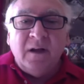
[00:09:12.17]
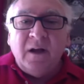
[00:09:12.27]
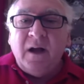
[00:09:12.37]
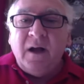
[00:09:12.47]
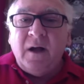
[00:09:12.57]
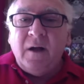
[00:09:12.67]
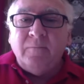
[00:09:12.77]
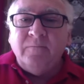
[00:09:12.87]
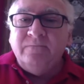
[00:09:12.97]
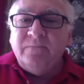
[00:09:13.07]

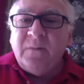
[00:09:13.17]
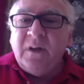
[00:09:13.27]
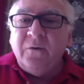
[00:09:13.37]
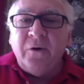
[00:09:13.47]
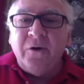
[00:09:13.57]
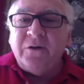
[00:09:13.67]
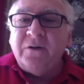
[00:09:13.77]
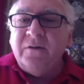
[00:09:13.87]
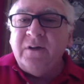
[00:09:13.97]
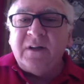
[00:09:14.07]
in order
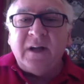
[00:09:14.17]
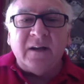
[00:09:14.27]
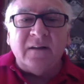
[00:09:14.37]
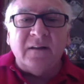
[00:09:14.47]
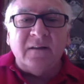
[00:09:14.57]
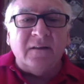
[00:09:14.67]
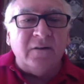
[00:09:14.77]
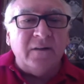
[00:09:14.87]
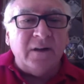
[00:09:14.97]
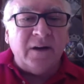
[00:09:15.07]
to detect that
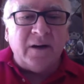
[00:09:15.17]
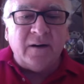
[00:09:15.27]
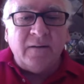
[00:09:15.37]
they're there.